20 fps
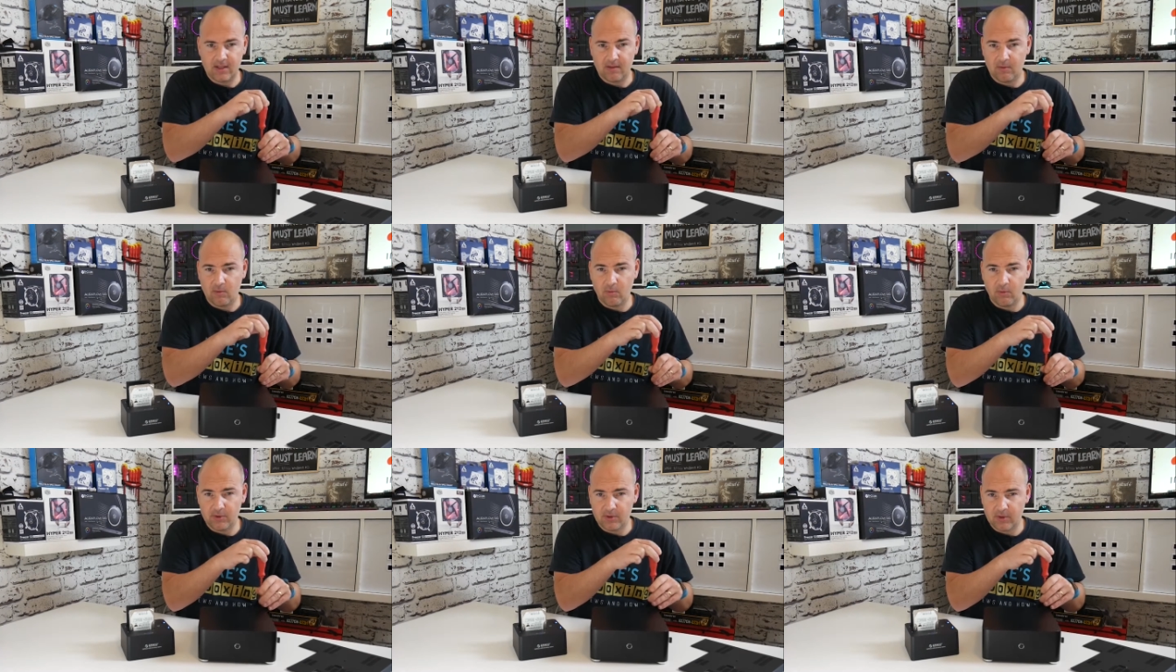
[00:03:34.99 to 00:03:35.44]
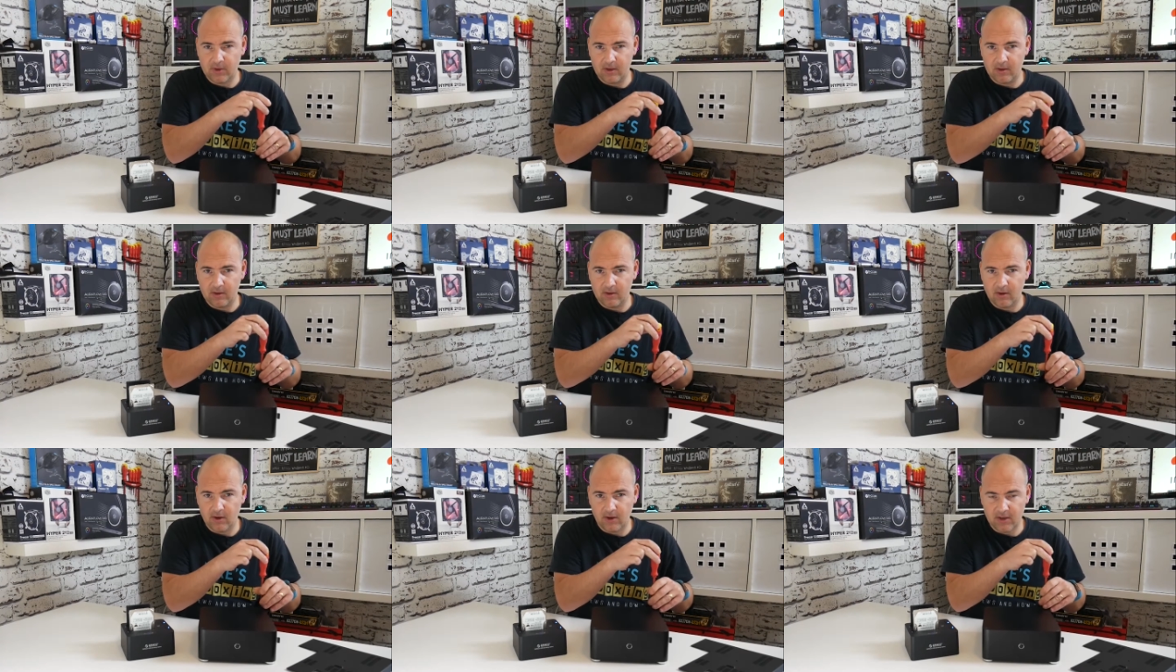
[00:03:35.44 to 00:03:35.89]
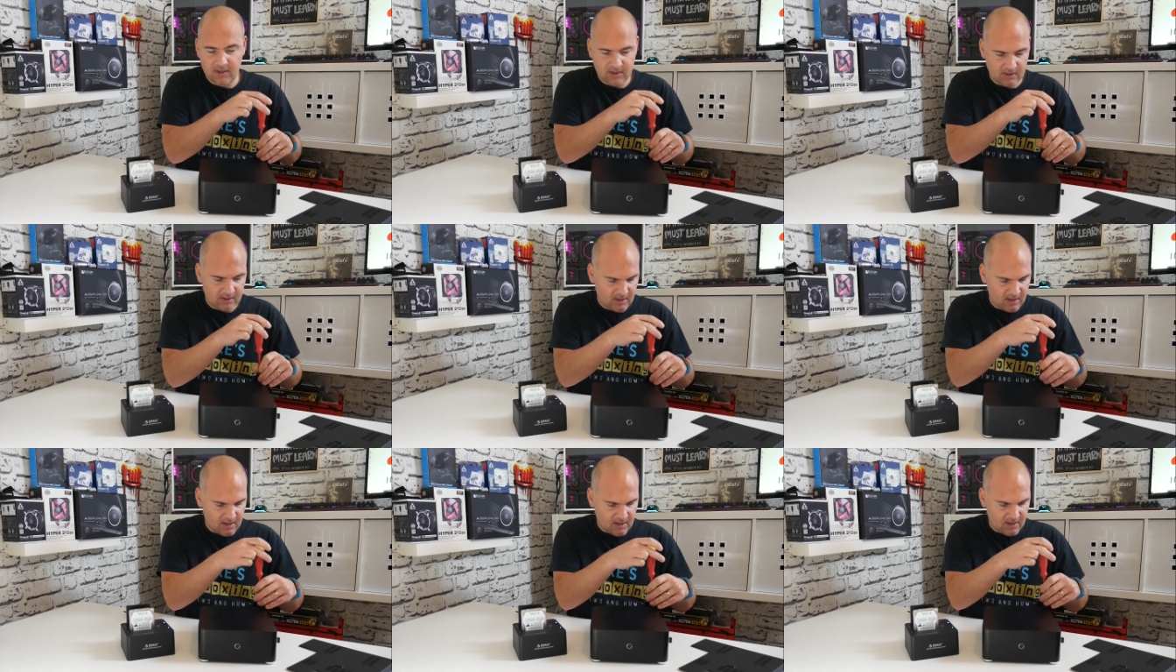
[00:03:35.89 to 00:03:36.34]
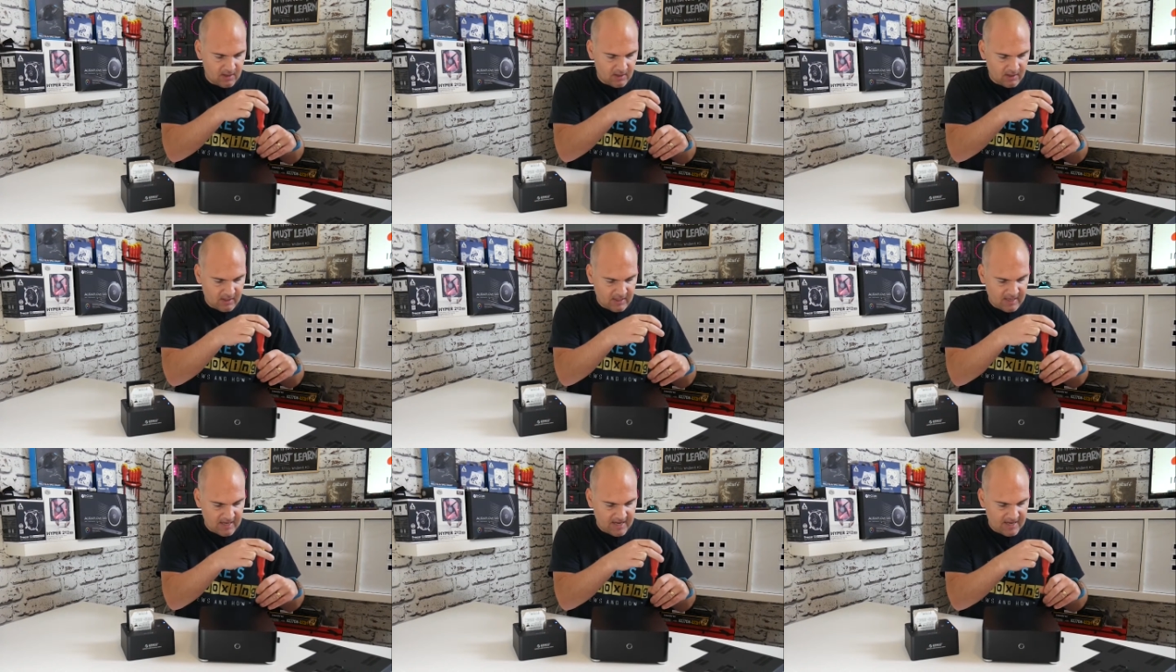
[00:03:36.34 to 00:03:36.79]
If you want something nice,
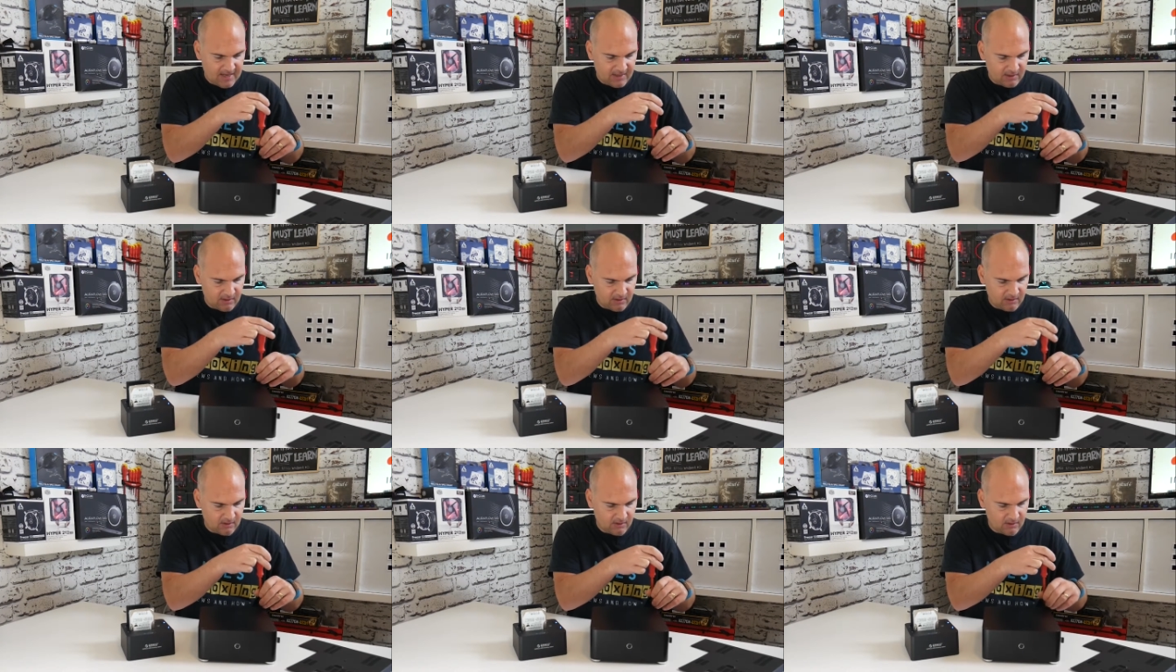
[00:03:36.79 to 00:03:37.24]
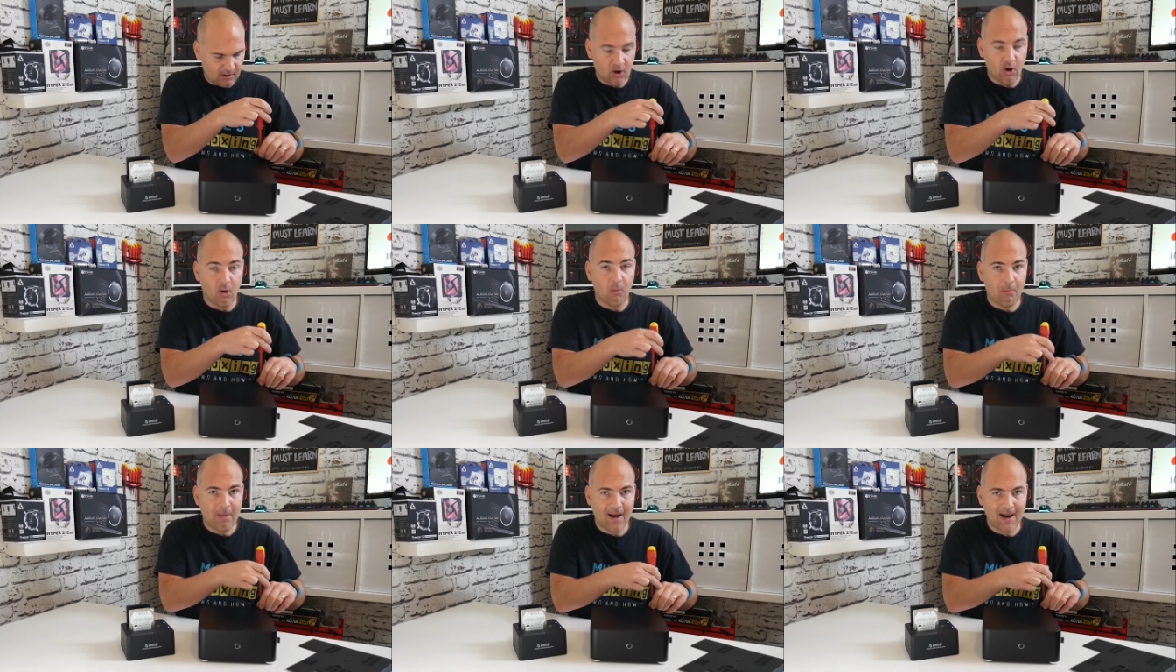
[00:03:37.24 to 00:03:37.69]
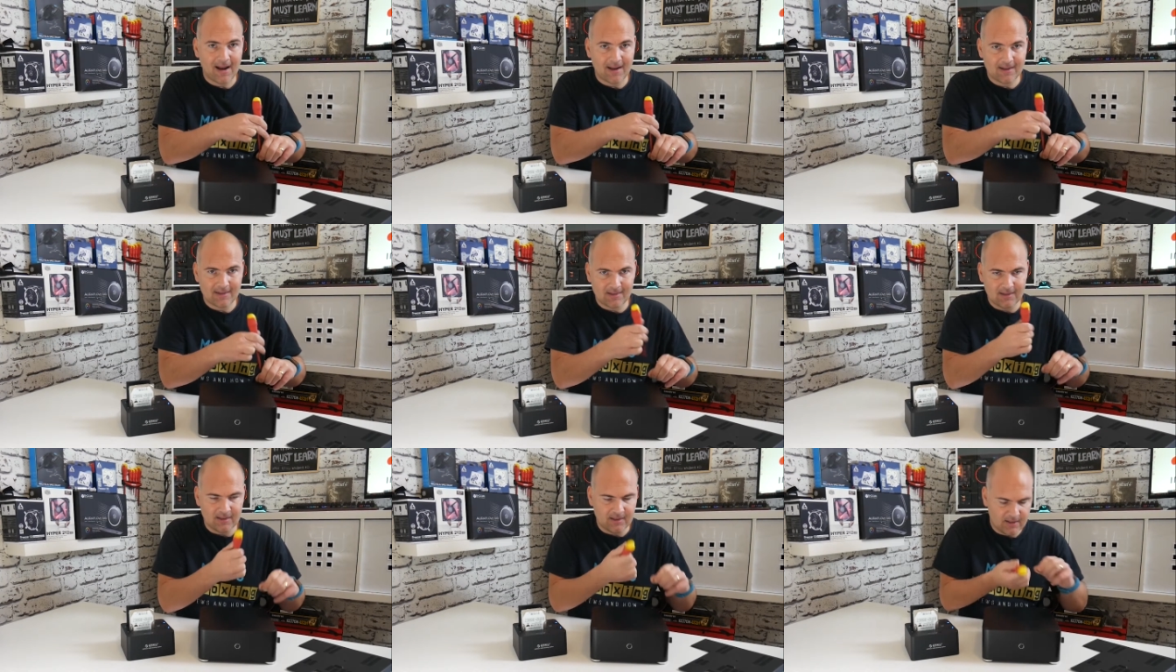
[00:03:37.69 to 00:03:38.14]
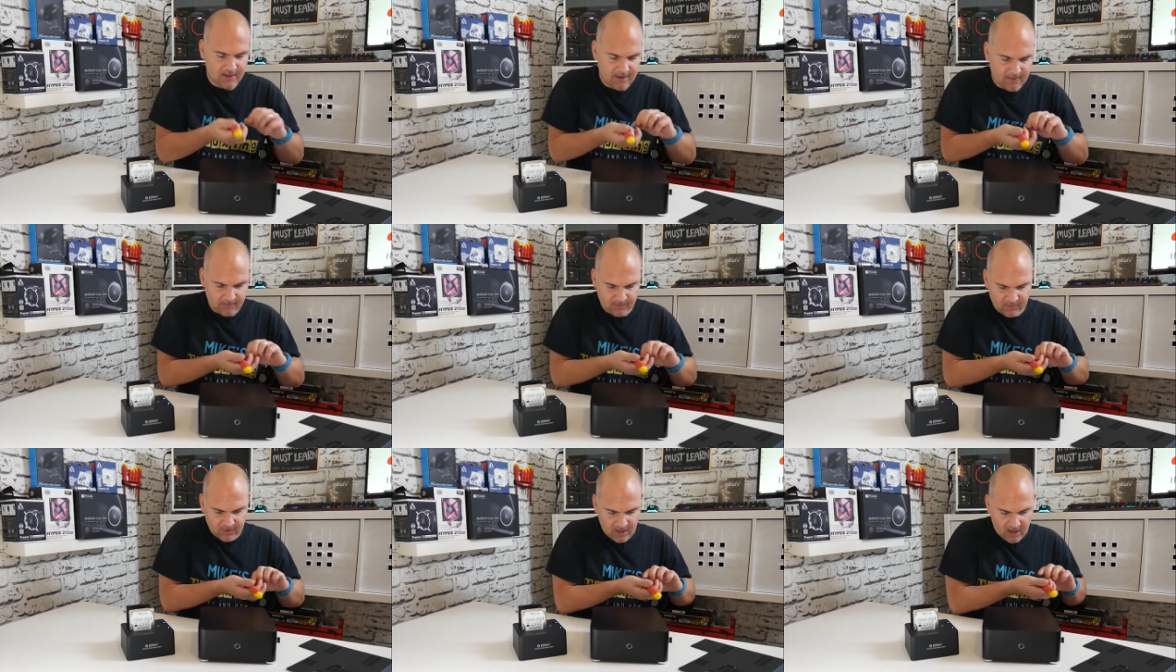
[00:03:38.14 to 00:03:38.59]
neat, compact,
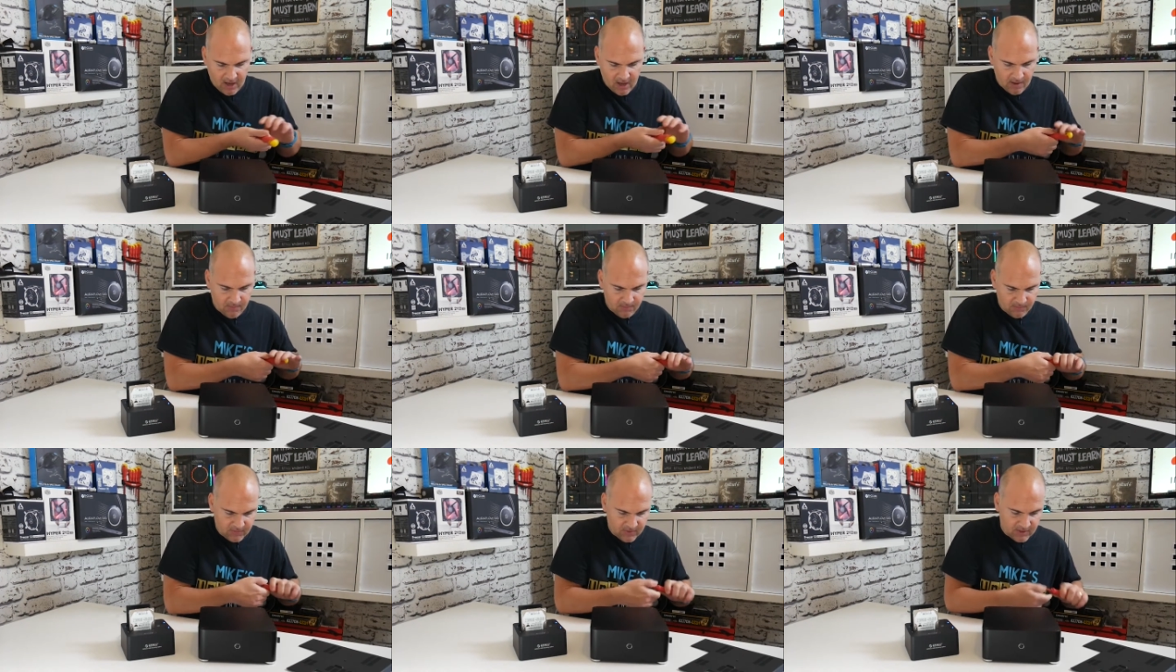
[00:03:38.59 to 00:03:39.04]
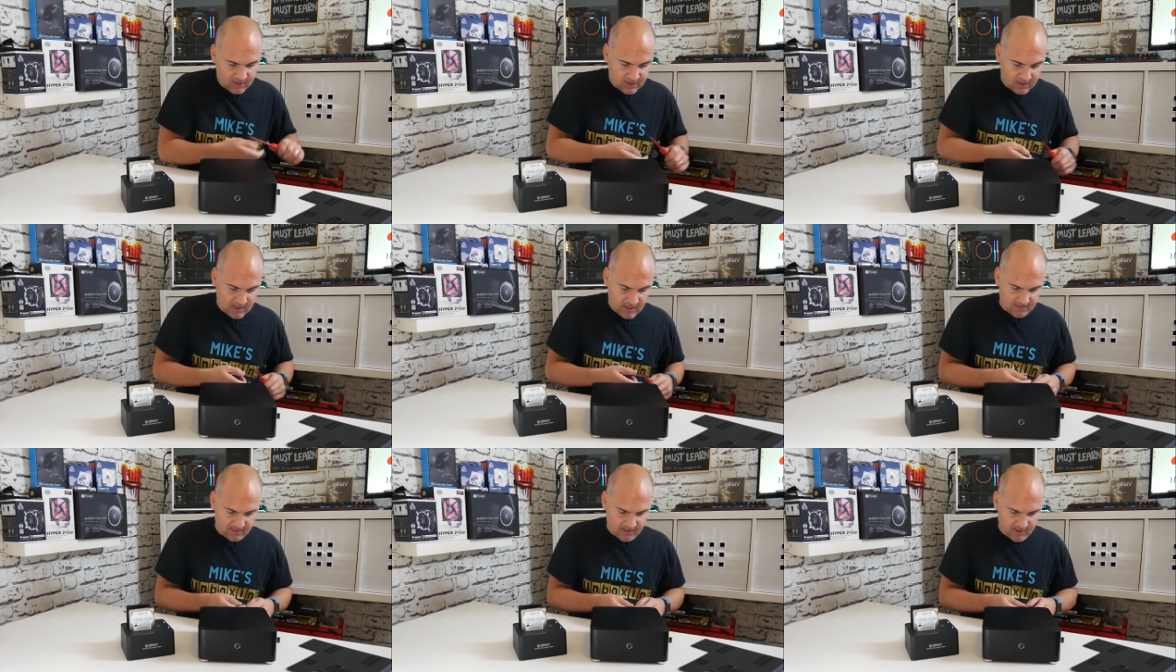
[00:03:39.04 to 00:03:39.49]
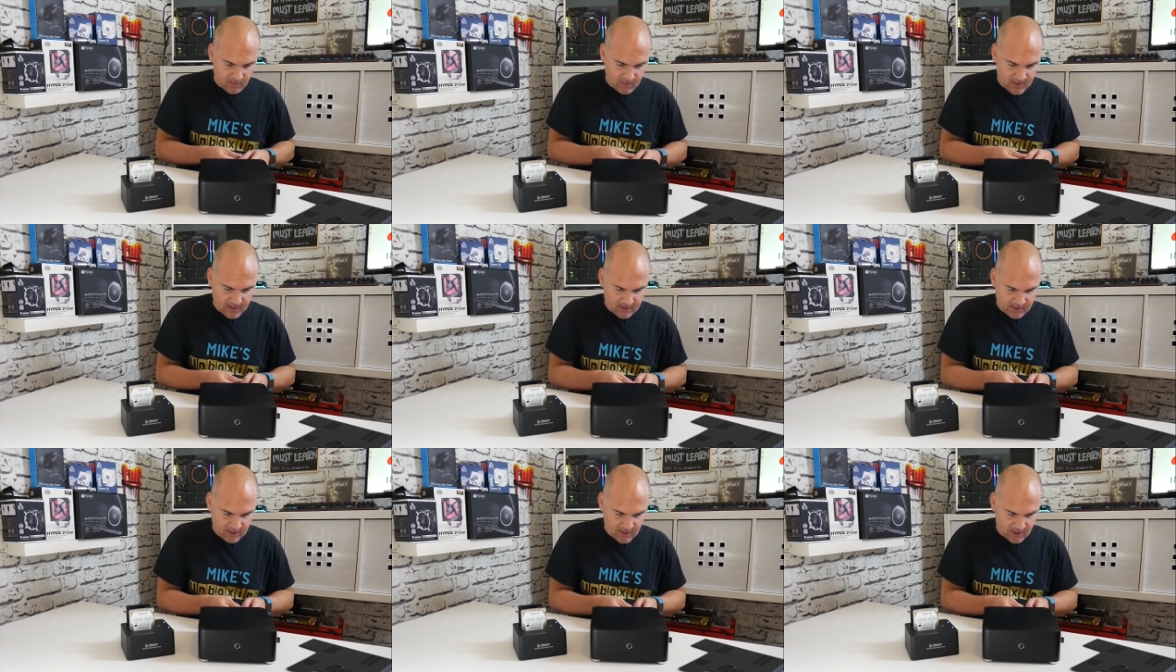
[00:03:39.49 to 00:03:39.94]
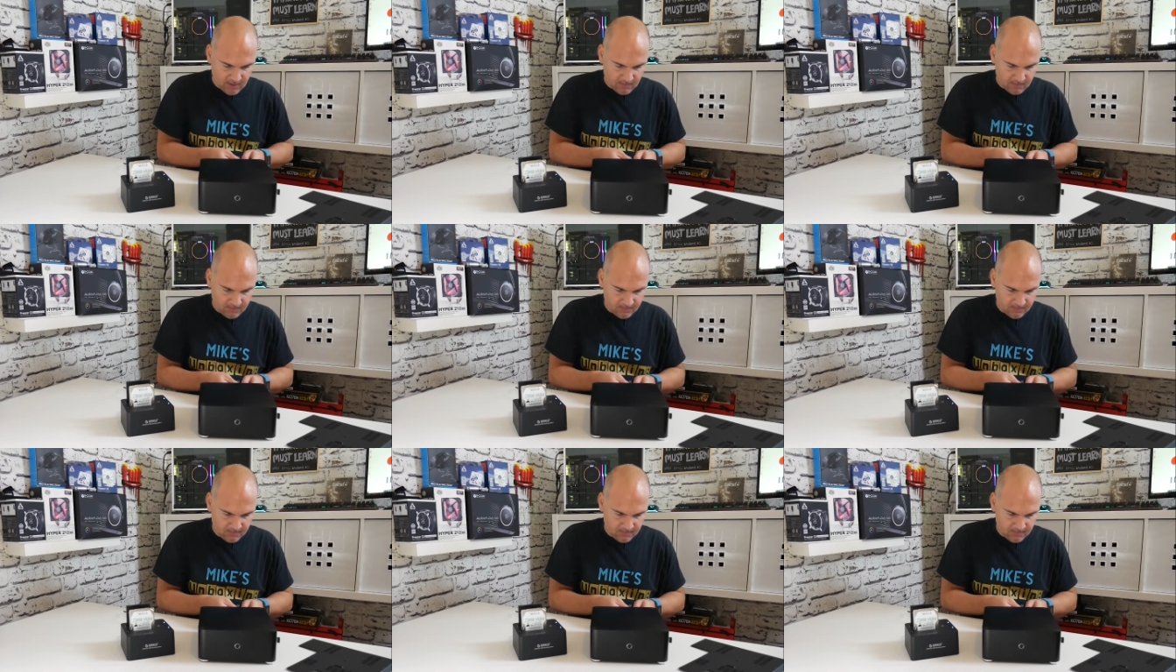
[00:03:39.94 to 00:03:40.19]
uh, this is definitely the way to go.